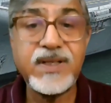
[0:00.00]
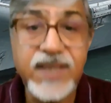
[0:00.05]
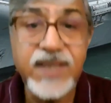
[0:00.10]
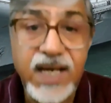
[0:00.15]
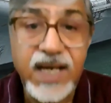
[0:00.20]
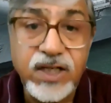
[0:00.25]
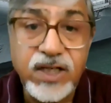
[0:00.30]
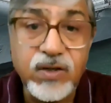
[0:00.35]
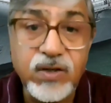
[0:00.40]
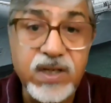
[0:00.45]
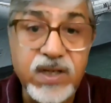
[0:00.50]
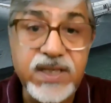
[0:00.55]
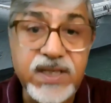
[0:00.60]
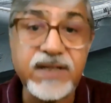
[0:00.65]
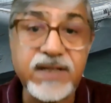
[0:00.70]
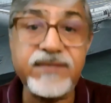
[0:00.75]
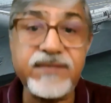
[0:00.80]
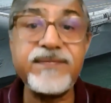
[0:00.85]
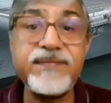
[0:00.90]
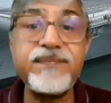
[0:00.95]
Think
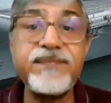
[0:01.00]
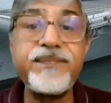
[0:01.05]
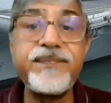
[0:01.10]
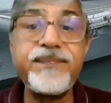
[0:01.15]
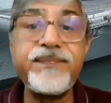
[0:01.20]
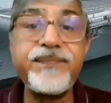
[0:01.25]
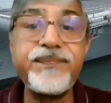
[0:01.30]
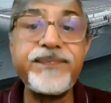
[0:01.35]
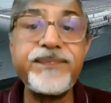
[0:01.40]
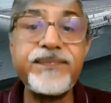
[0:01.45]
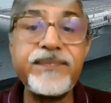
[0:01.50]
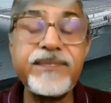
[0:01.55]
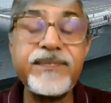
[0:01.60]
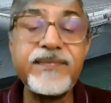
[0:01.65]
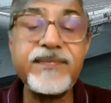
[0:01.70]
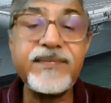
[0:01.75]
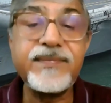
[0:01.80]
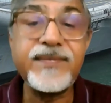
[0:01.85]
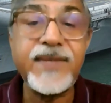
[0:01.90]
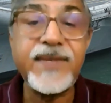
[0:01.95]
yourself.
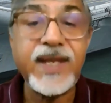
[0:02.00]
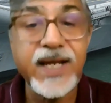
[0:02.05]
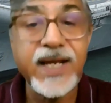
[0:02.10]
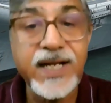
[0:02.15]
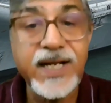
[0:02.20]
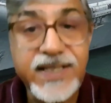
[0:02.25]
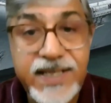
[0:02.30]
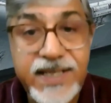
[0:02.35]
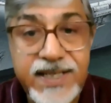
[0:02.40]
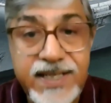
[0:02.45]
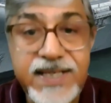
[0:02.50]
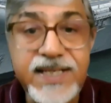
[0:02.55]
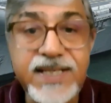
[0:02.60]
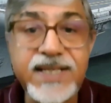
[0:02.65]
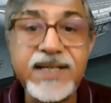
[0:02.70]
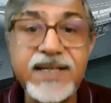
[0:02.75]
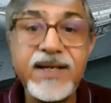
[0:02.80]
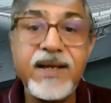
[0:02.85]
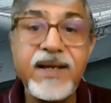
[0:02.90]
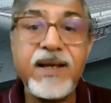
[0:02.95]
It
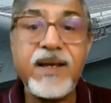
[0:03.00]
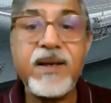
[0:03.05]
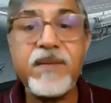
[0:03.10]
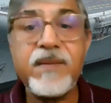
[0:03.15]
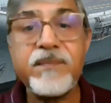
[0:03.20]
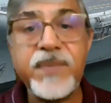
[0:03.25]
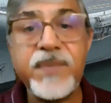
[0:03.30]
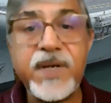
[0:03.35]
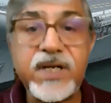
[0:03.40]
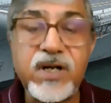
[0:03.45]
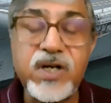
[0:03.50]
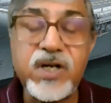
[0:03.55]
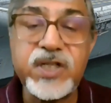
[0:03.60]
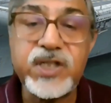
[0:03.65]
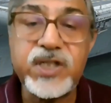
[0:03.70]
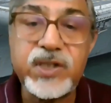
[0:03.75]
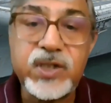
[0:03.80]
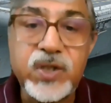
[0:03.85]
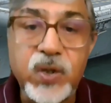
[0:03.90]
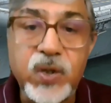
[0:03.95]
is
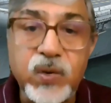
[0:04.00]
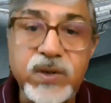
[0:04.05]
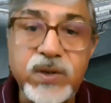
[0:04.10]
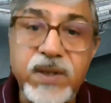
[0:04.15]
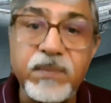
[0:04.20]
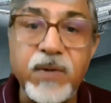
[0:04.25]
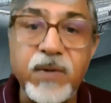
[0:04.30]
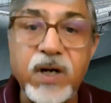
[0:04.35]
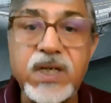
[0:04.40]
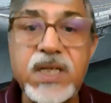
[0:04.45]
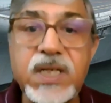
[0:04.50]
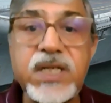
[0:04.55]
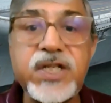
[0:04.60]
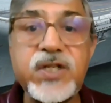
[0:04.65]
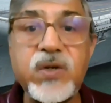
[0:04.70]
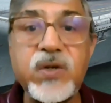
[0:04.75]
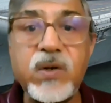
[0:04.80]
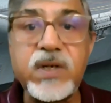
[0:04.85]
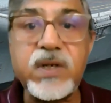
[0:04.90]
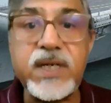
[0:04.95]
because through the model
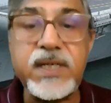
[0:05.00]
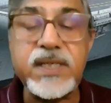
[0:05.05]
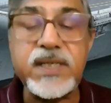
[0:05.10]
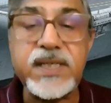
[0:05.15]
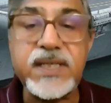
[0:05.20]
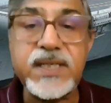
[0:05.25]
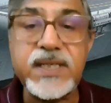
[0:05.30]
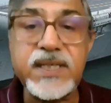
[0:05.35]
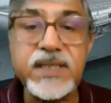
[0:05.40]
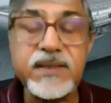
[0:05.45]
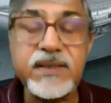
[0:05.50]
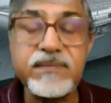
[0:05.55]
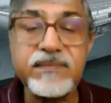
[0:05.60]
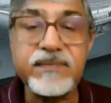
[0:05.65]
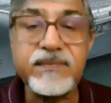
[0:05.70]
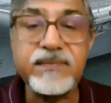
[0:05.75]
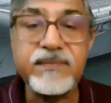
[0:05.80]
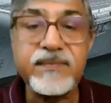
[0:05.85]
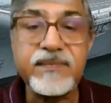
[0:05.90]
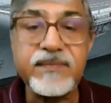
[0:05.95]
stories,
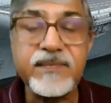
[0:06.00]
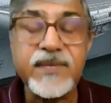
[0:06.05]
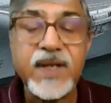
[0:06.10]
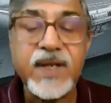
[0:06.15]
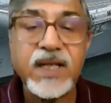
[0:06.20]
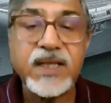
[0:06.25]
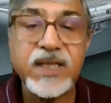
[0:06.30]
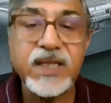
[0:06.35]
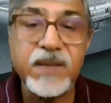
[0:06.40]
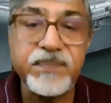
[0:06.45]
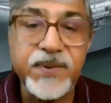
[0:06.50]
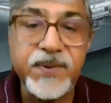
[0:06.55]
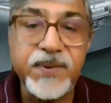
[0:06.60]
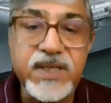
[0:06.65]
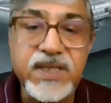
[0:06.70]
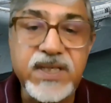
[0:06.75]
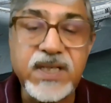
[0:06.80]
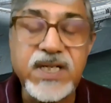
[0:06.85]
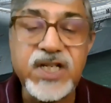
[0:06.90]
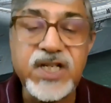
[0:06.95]
the
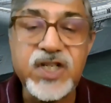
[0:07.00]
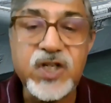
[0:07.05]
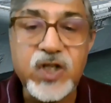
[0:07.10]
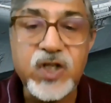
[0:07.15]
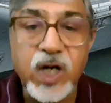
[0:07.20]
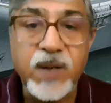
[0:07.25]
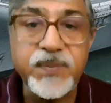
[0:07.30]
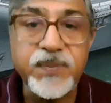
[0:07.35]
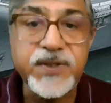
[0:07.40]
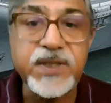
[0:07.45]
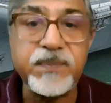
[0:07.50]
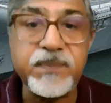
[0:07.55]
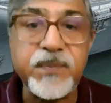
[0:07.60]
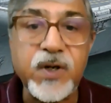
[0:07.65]
person stops the